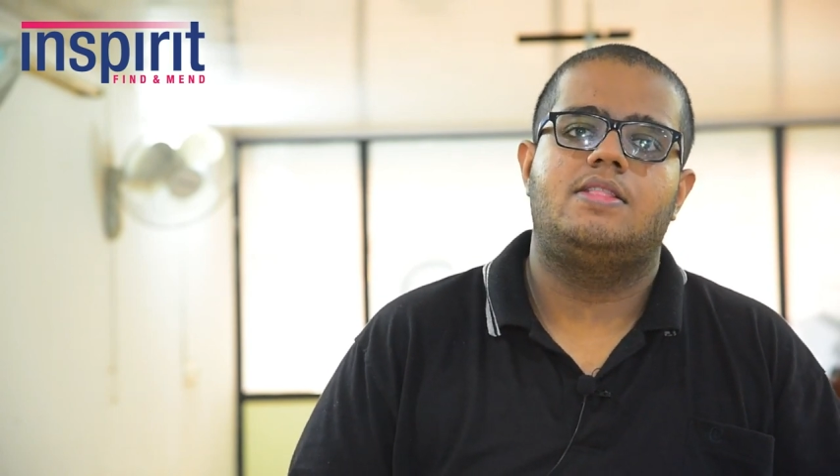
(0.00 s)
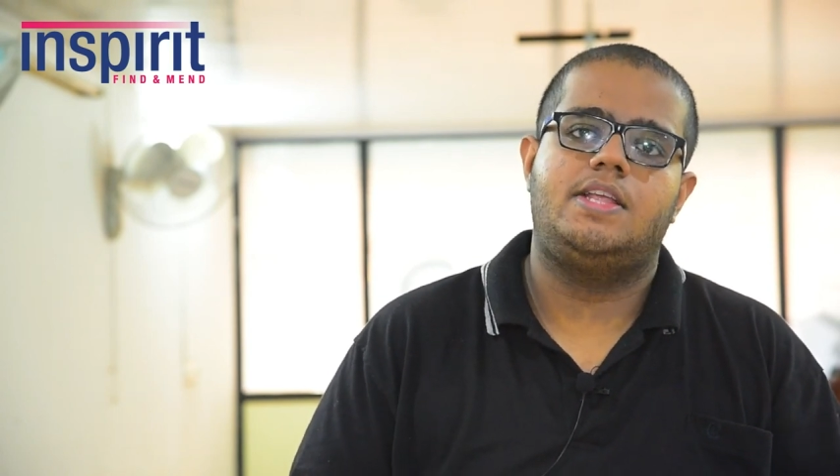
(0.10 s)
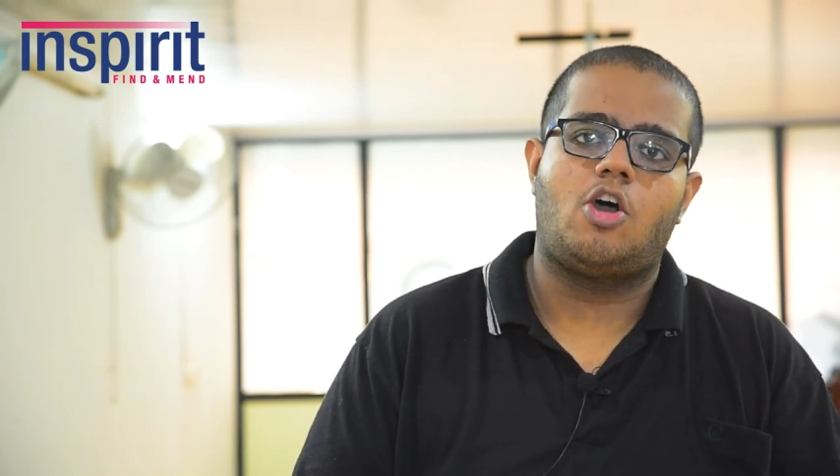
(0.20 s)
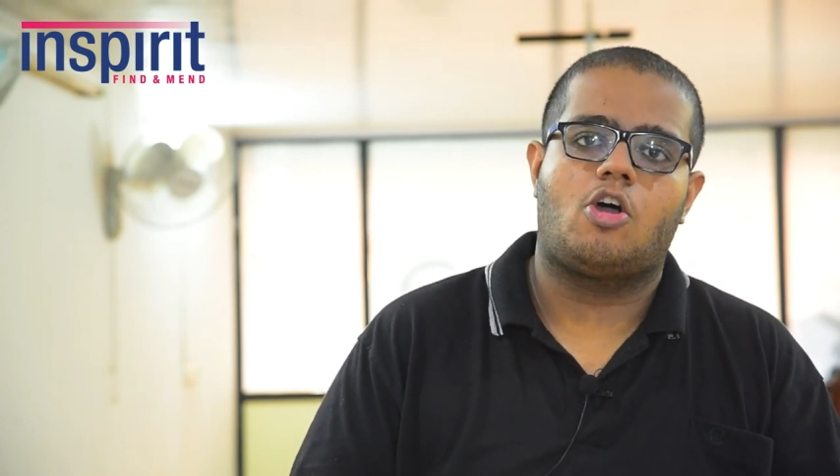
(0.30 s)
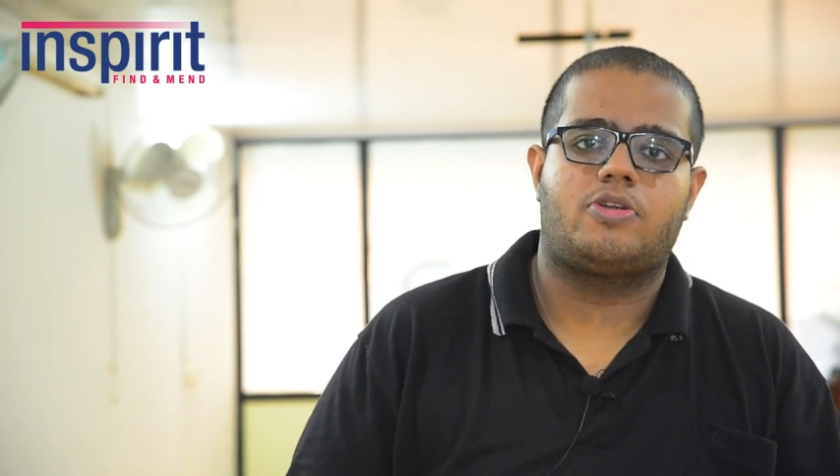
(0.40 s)

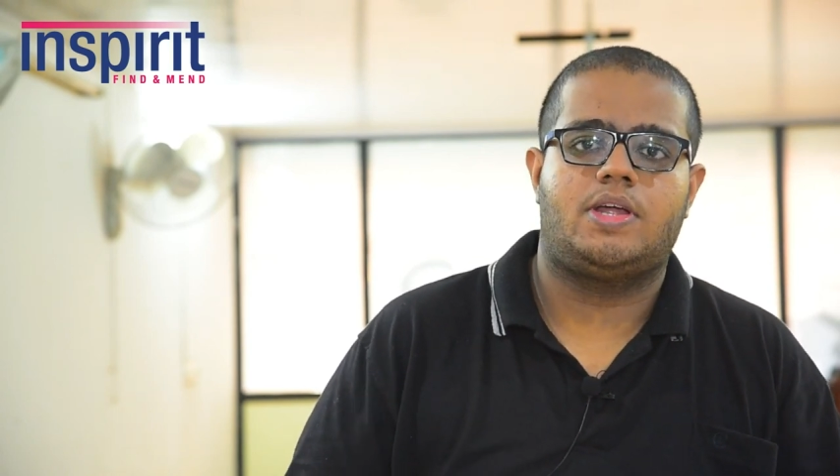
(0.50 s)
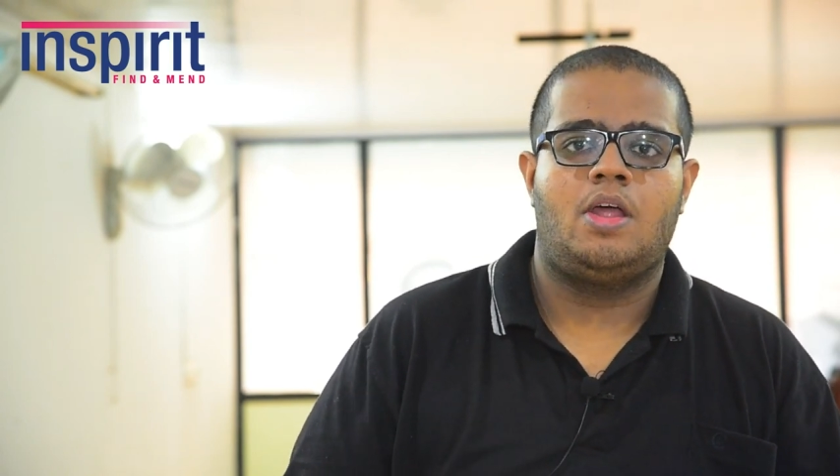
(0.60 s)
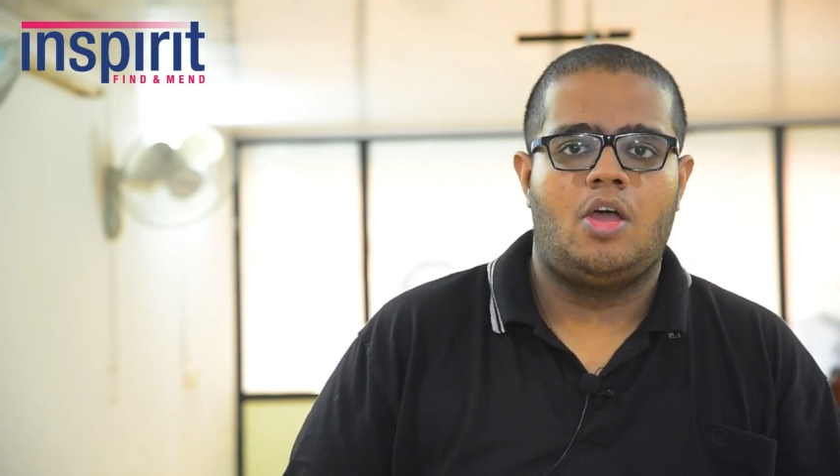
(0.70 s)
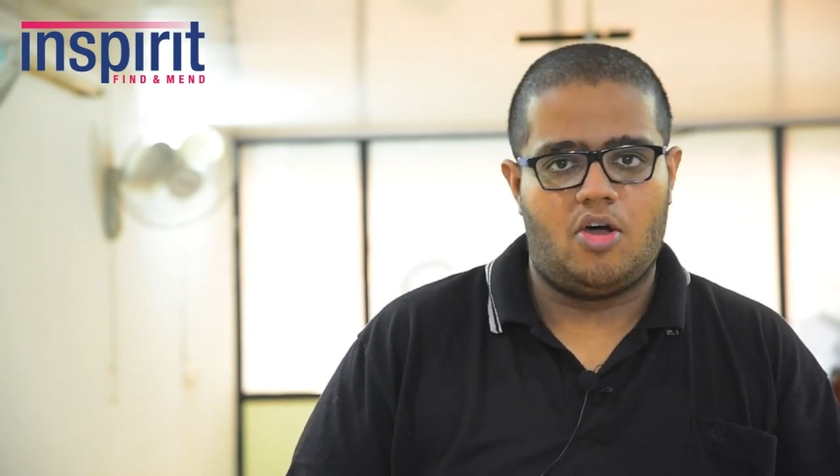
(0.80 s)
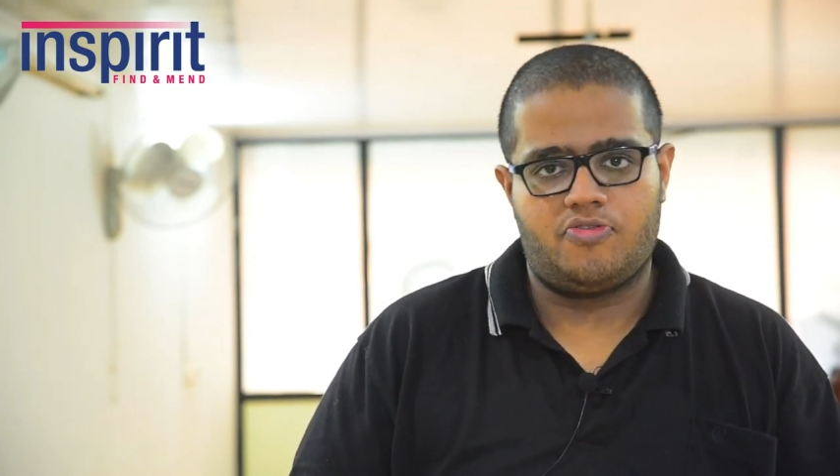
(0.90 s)
the doctrine
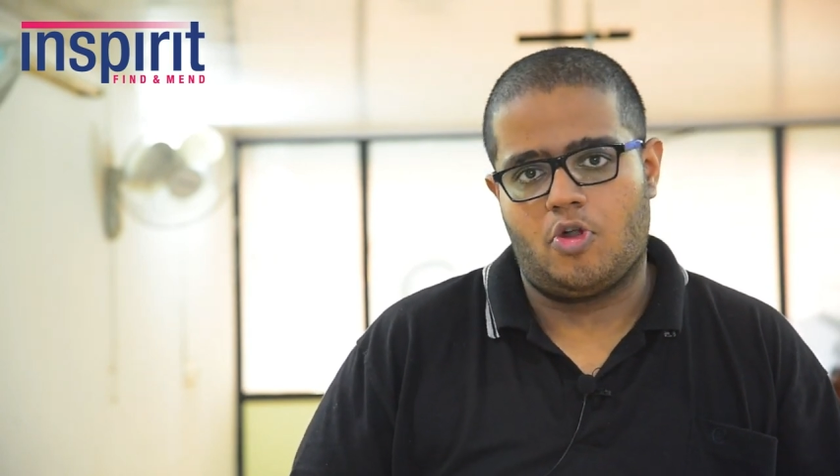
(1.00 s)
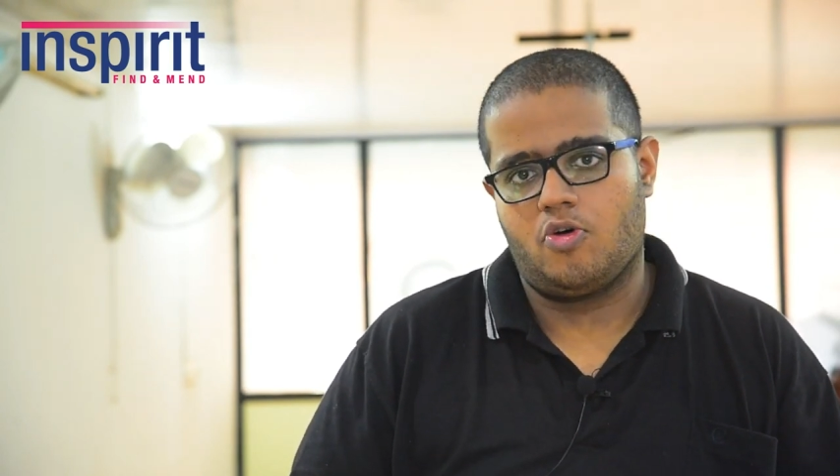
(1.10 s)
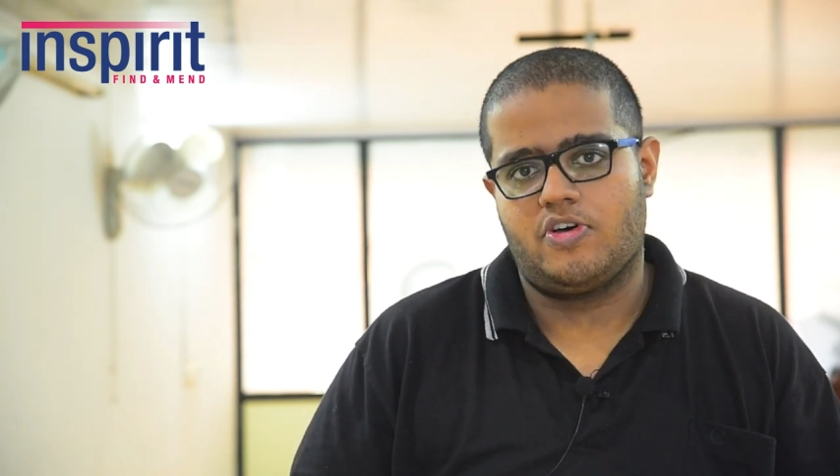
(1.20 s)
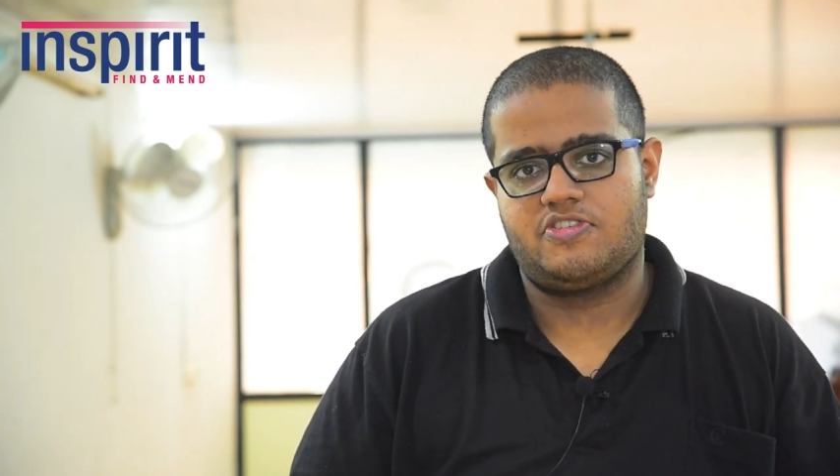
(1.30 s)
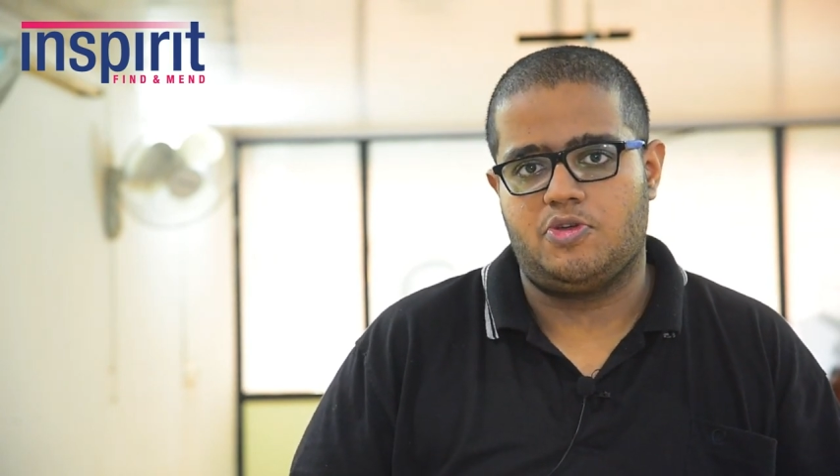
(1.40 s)
of
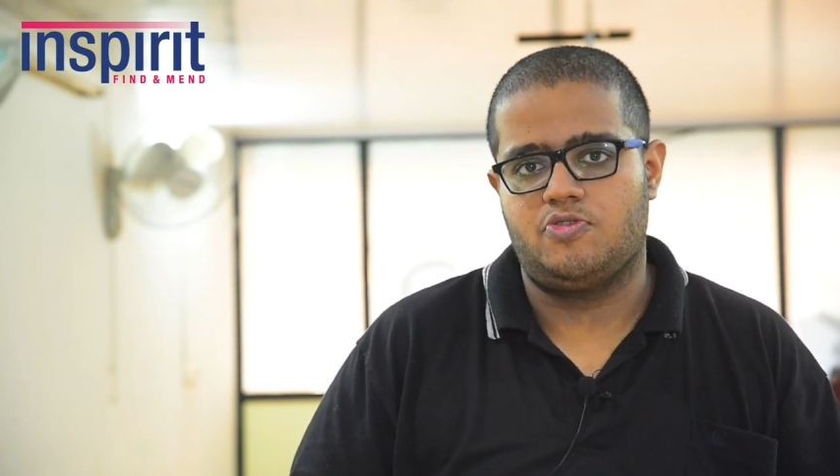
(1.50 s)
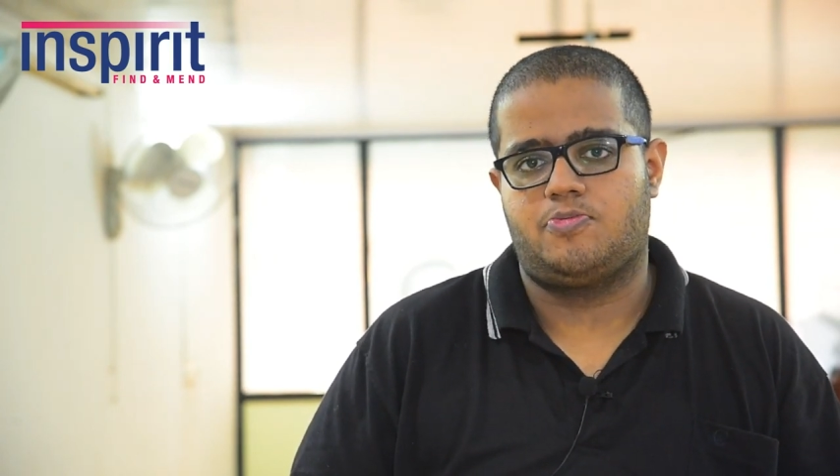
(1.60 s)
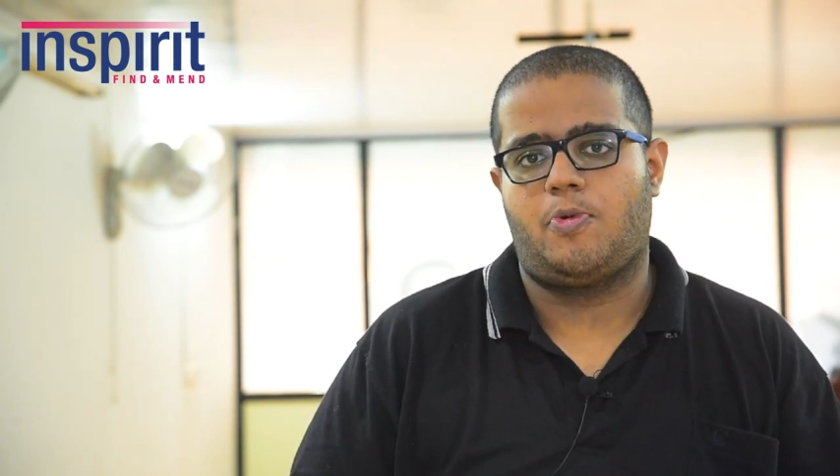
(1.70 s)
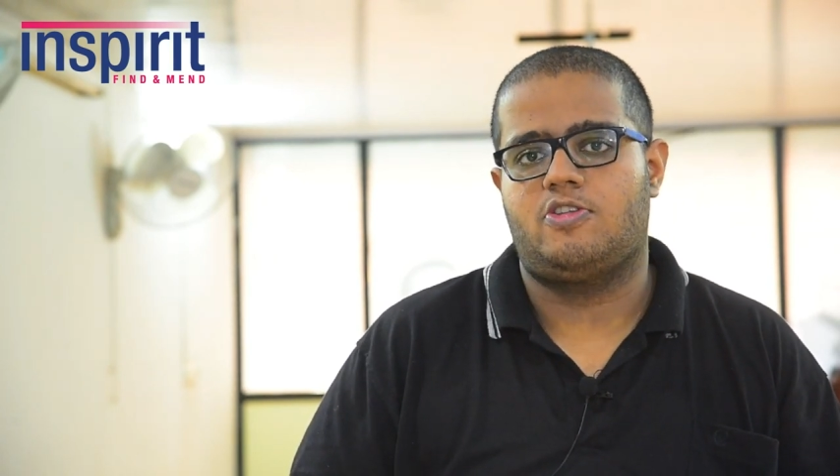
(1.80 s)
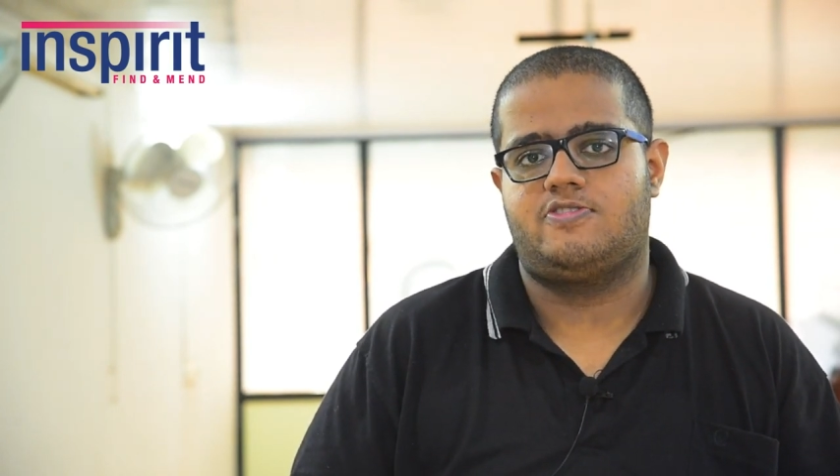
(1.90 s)
no first use
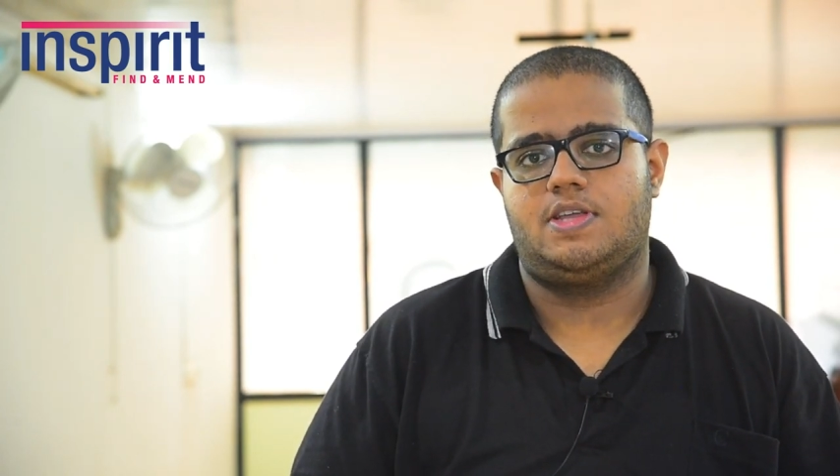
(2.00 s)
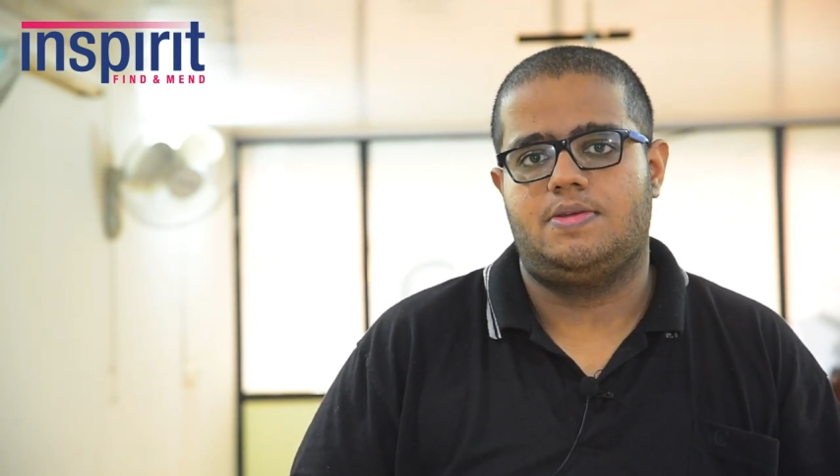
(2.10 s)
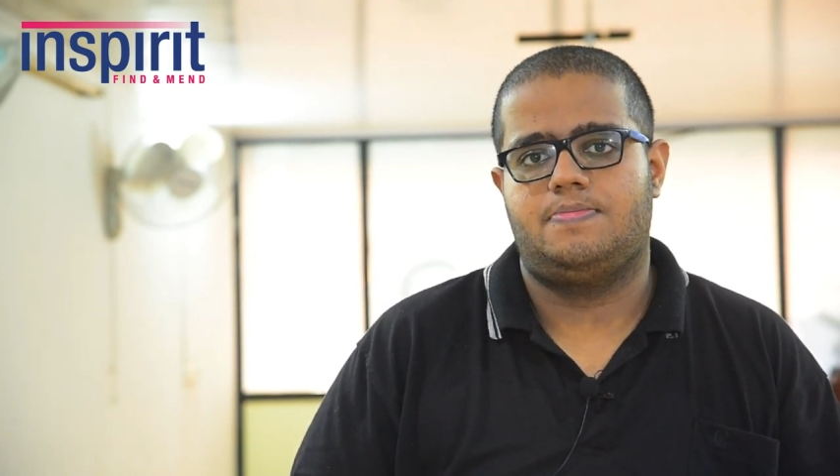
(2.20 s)
policy.